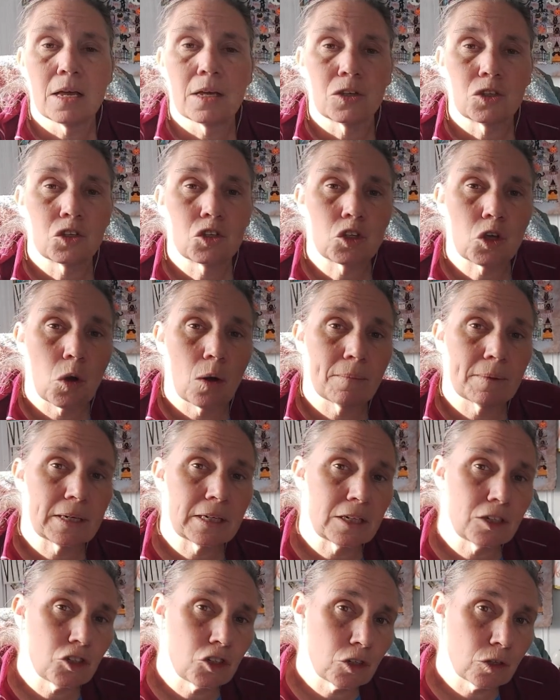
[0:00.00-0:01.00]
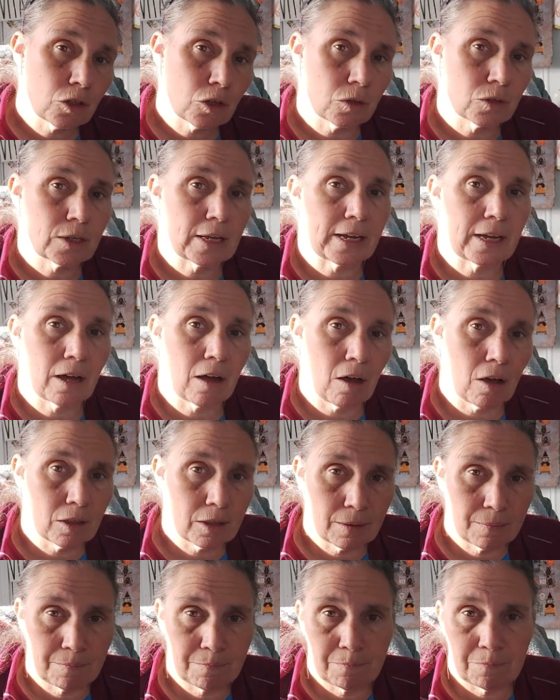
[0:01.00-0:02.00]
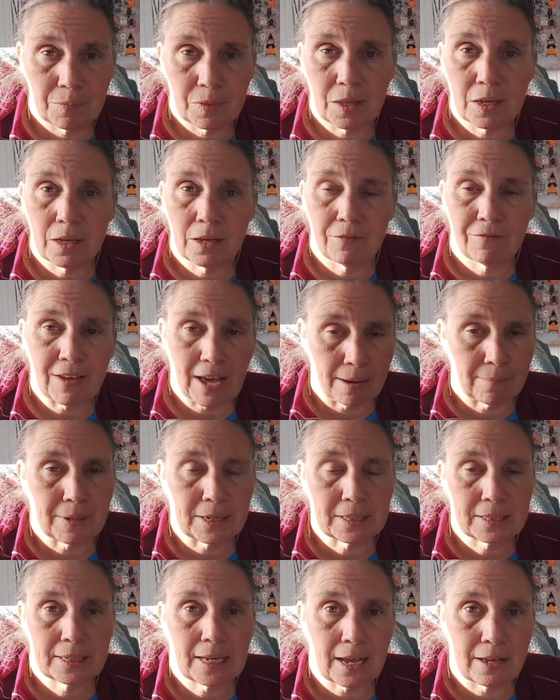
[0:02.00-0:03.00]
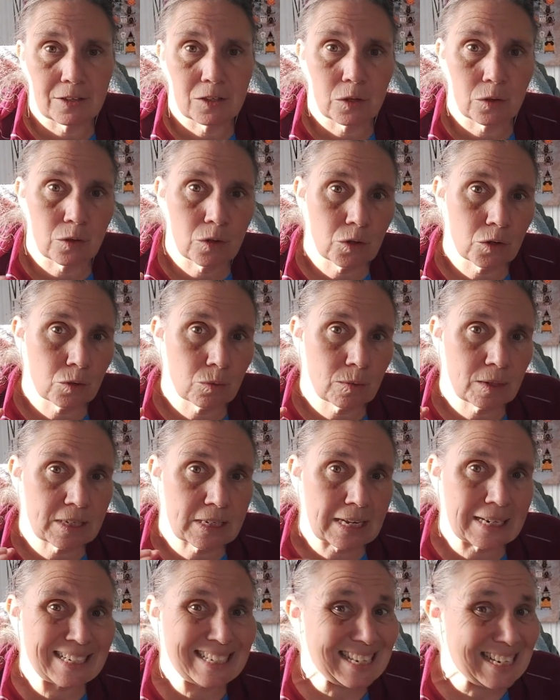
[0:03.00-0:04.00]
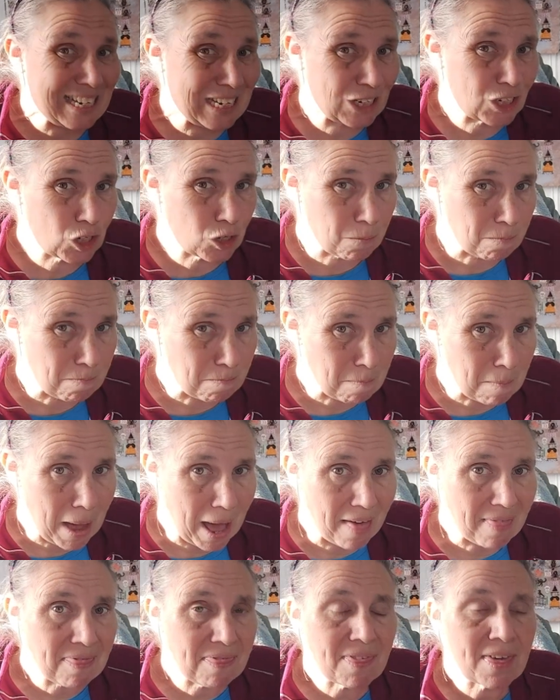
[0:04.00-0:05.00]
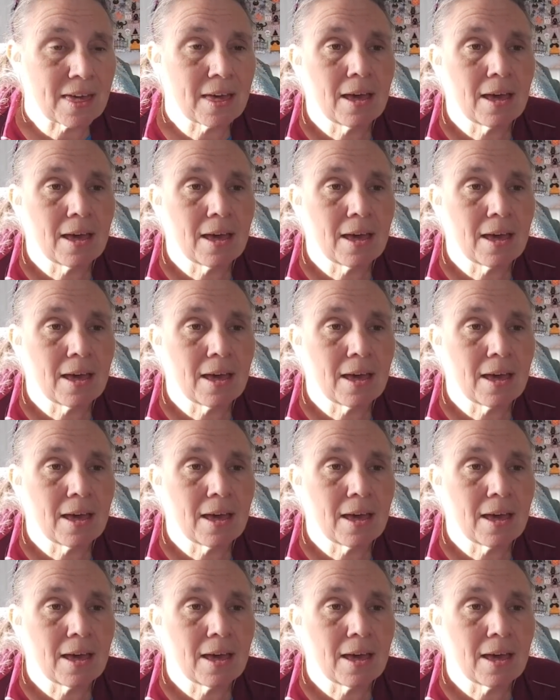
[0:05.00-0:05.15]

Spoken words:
So I'm going to do those. I got all the fabrics cut. So those will be done each month.